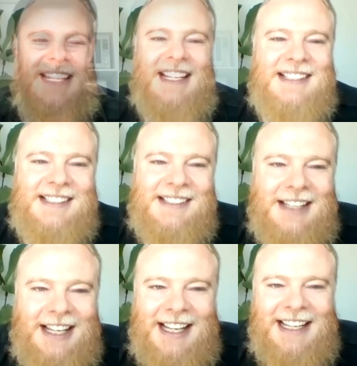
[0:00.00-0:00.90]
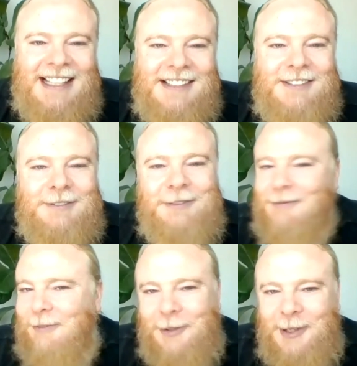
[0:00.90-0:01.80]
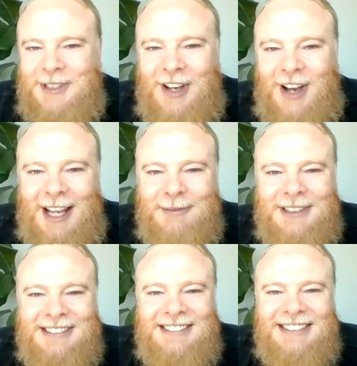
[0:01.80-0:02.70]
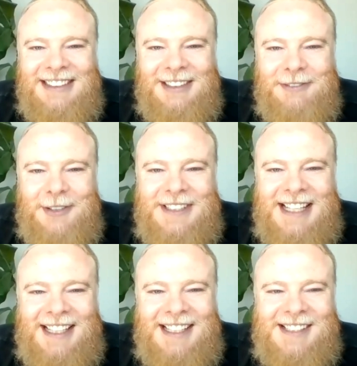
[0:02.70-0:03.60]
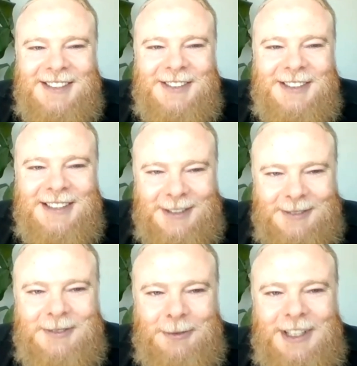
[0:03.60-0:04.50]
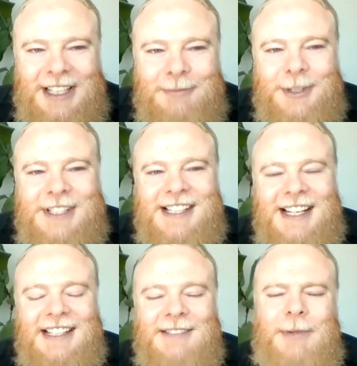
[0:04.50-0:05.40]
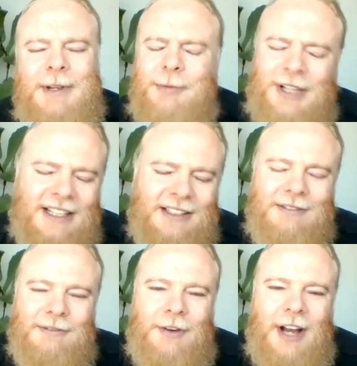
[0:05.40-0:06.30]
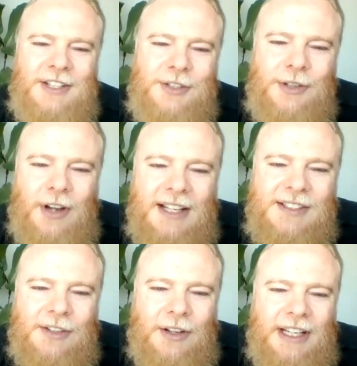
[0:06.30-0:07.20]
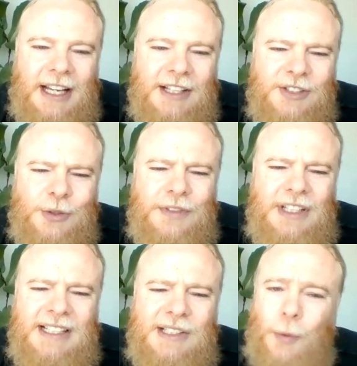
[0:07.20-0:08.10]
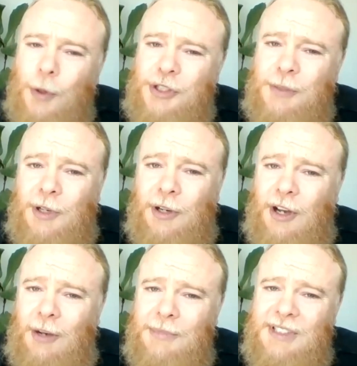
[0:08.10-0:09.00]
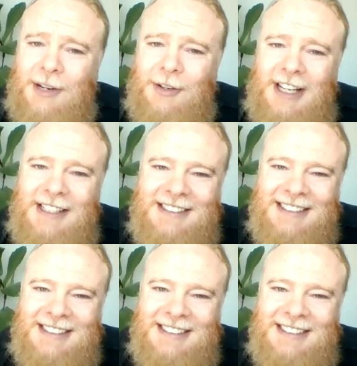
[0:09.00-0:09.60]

thanks again for your time and, you know, for your talents and all. It's really appreciated. People can find you guys on souvenirsworship.com. Is that right?